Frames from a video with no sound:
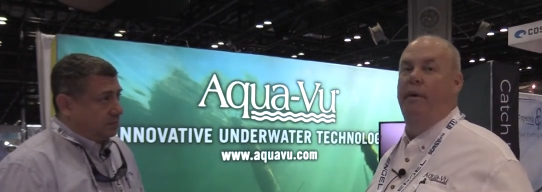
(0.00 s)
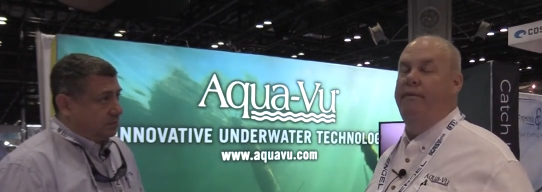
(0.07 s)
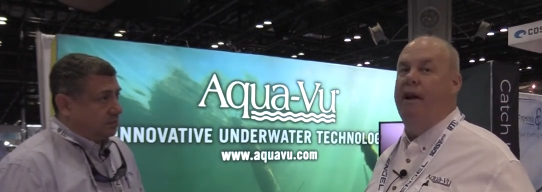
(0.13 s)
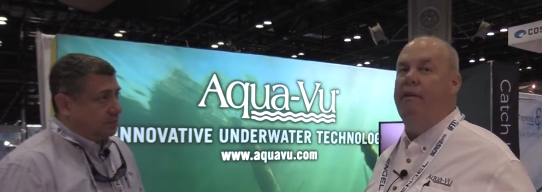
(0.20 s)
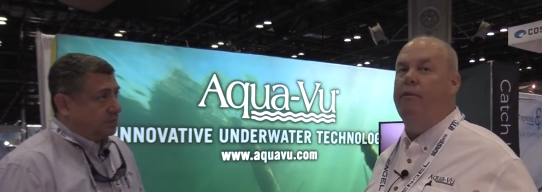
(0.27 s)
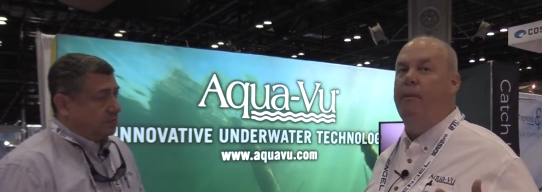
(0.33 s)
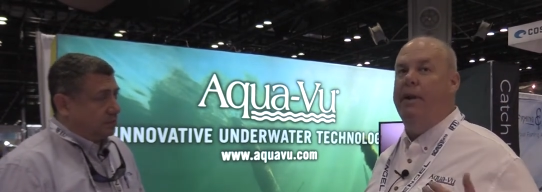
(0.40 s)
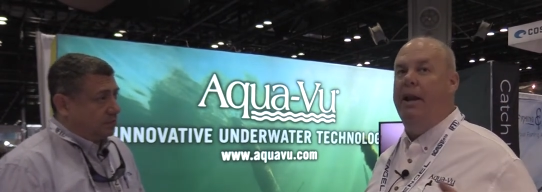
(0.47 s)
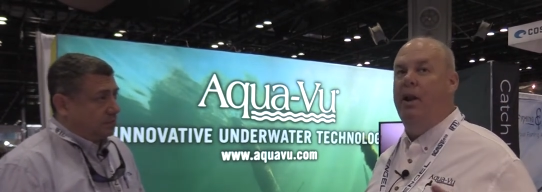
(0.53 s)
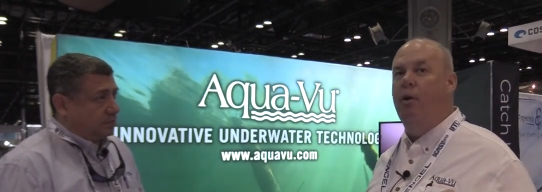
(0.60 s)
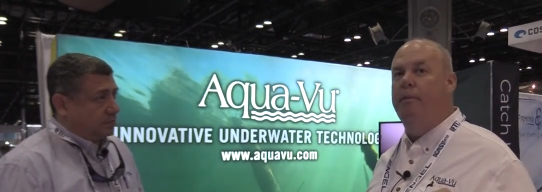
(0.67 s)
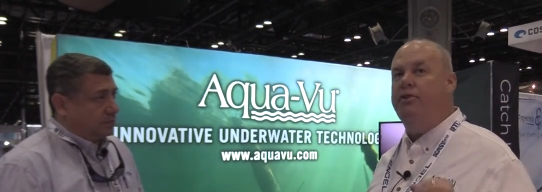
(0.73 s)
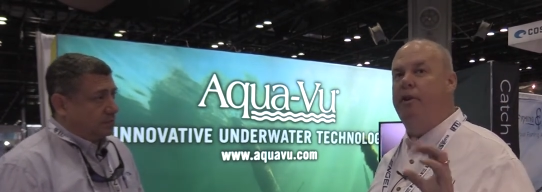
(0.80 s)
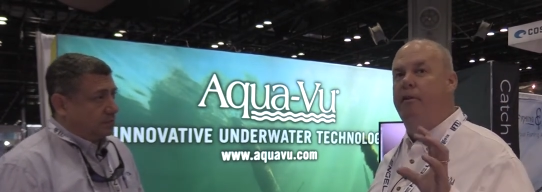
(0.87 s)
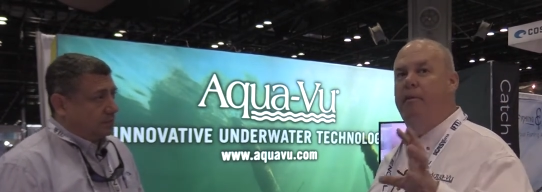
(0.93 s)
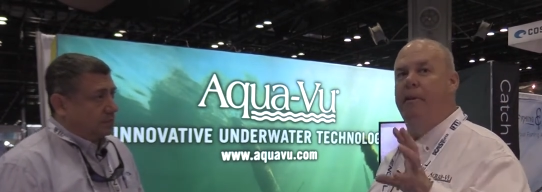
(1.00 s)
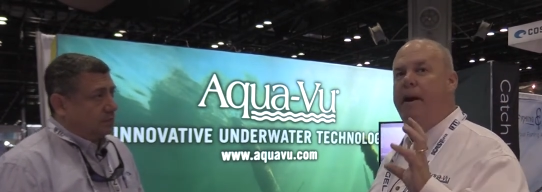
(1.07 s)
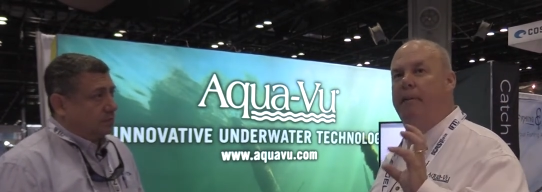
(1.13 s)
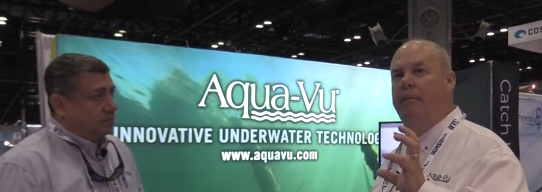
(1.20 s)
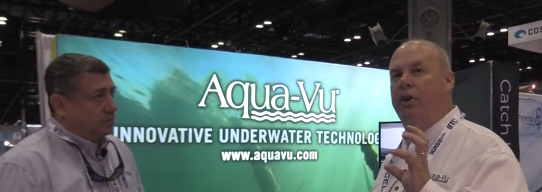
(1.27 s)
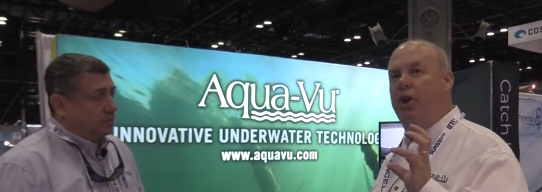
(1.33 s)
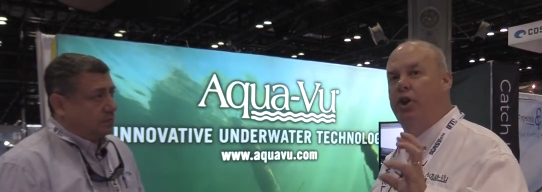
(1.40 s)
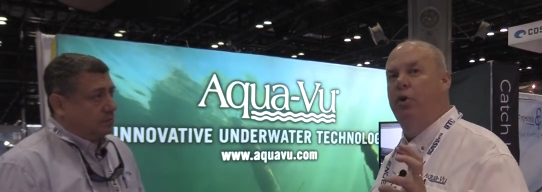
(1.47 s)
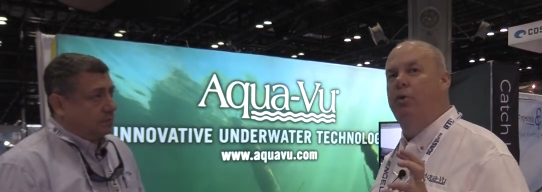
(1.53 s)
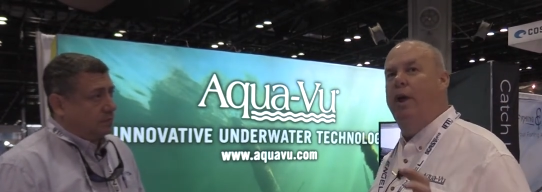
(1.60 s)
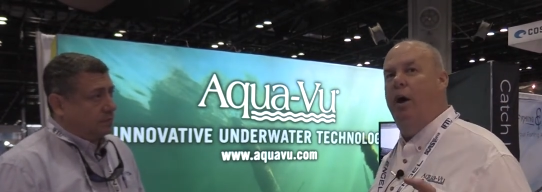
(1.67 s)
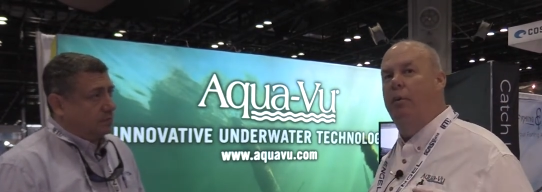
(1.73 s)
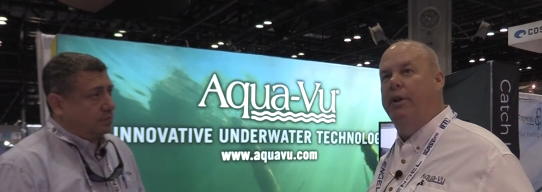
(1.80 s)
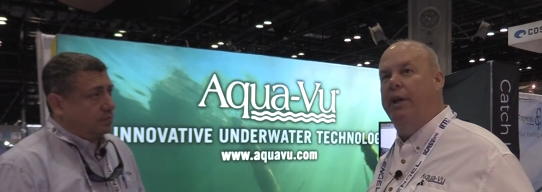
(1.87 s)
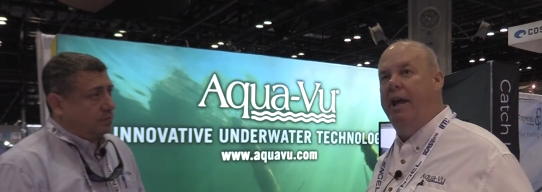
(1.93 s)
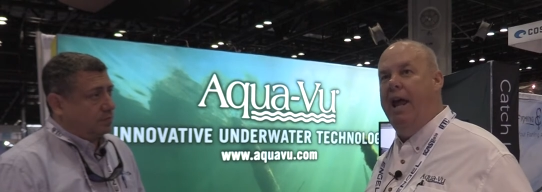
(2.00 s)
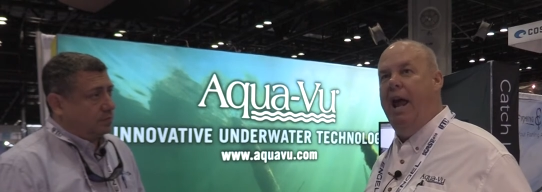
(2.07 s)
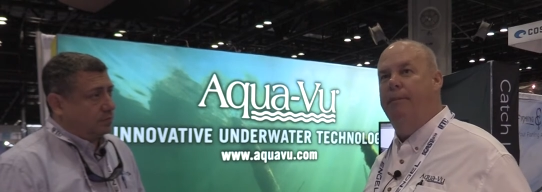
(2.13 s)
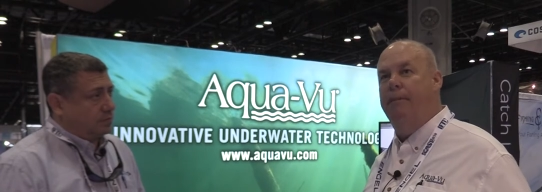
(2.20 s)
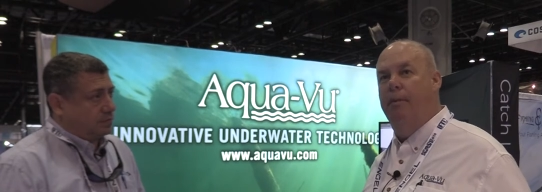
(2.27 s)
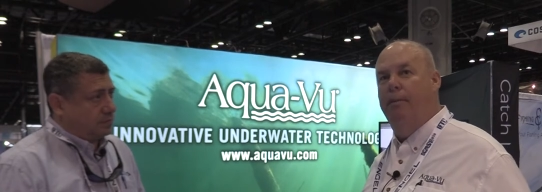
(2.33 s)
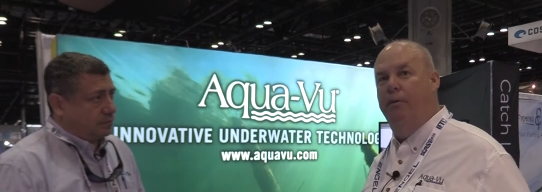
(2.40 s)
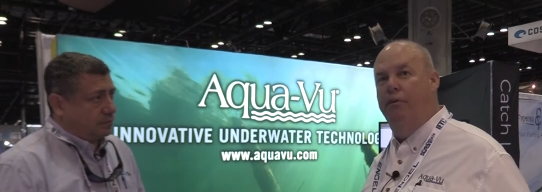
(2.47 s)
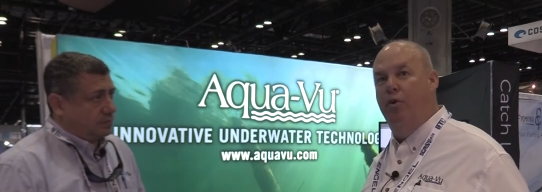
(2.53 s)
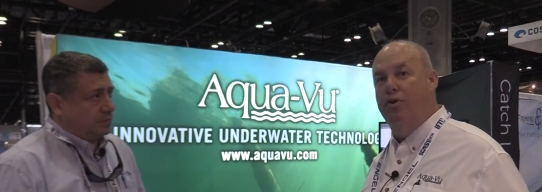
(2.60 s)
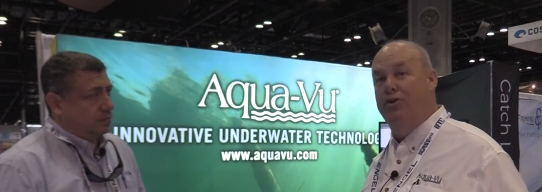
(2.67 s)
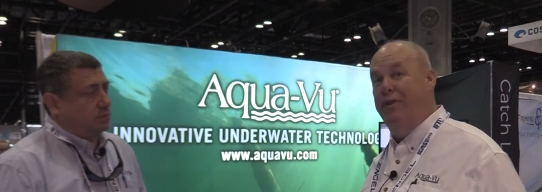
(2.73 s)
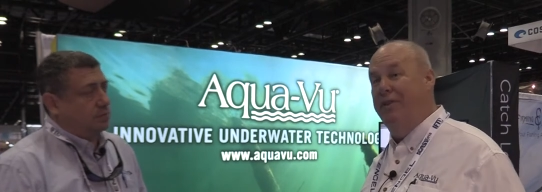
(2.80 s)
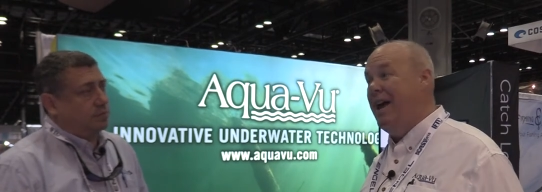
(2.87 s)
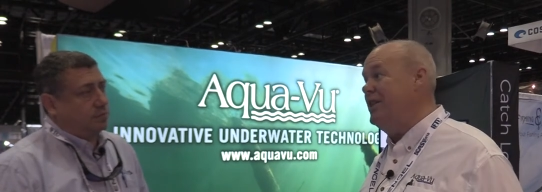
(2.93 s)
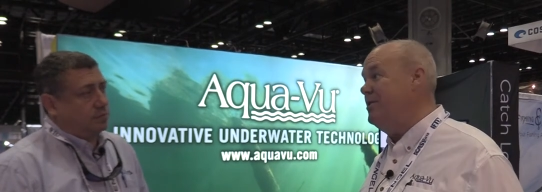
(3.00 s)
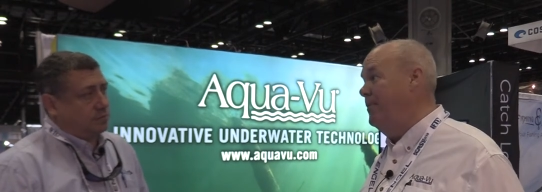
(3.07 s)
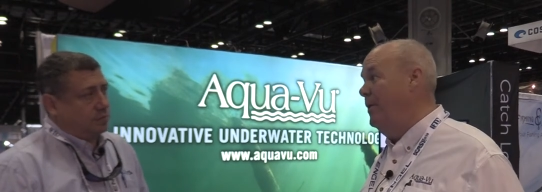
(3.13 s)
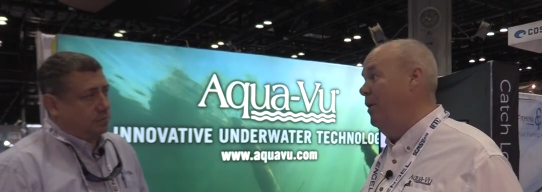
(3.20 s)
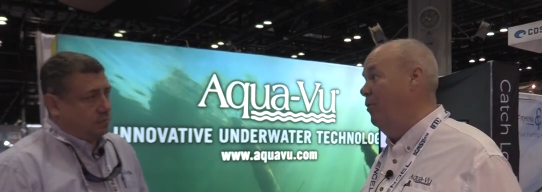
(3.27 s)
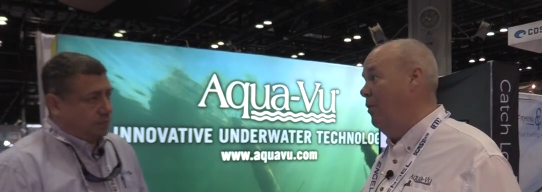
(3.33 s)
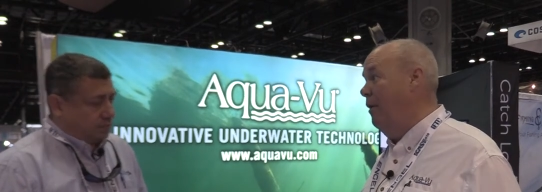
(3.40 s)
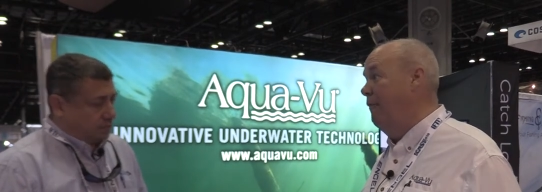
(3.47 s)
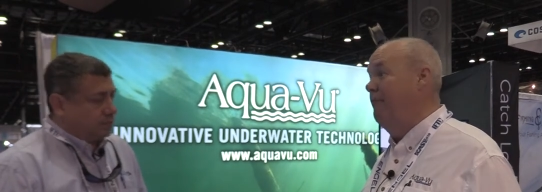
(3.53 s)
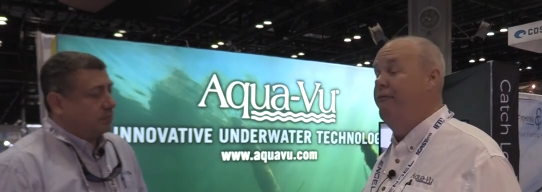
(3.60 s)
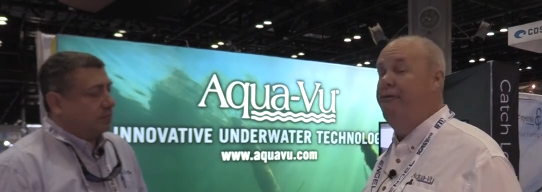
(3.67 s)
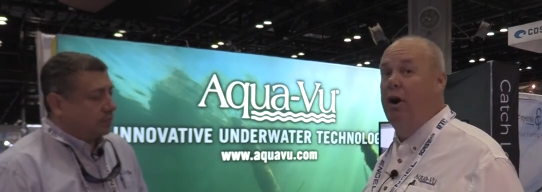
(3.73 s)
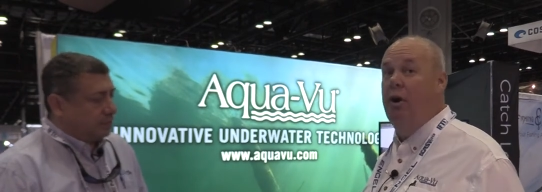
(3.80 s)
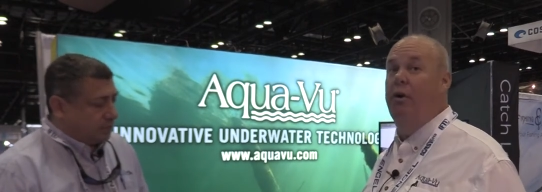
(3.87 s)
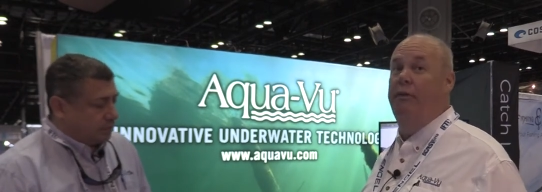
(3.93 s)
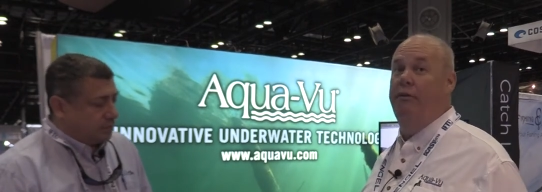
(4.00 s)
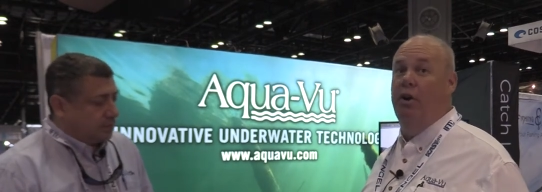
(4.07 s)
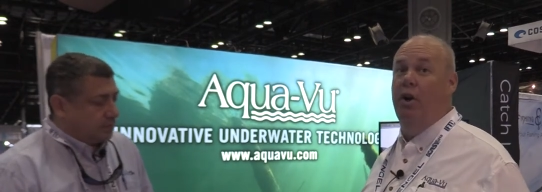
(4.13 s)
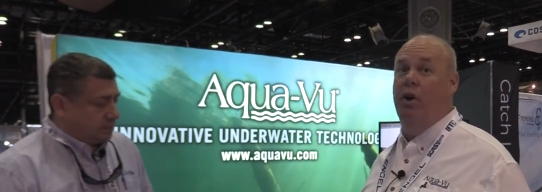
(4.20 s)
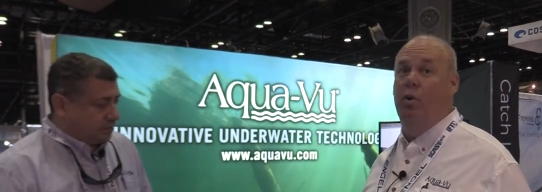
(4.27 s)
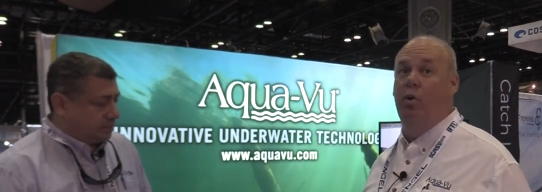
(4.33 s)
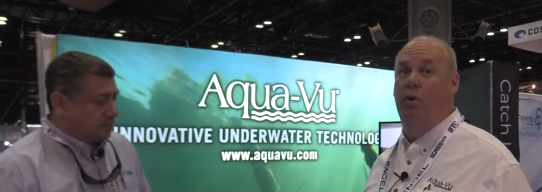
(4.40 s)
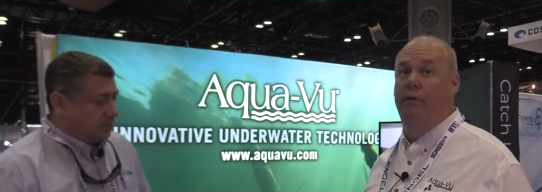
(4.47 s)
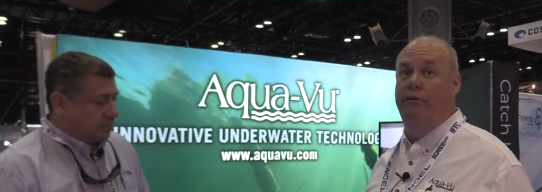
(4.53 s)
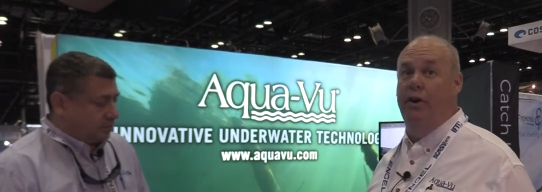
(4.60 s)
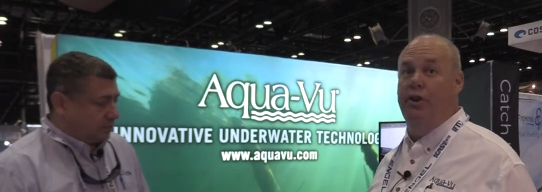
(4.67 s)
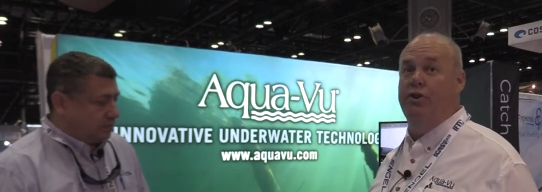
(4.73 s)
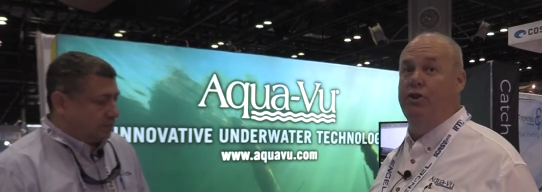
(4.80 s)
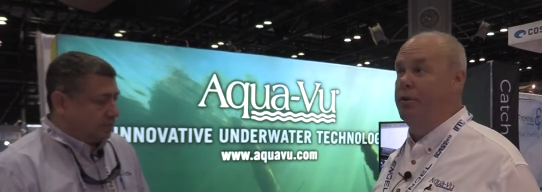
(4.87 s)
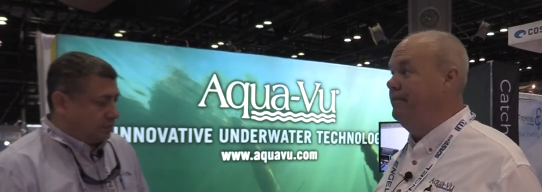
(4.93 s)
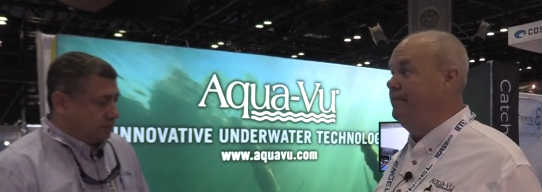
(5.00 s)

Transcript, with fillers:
Speaker 1: We've never been, nobody's ever been able to do that with a camera before, so that's been a, a very, very cool feature.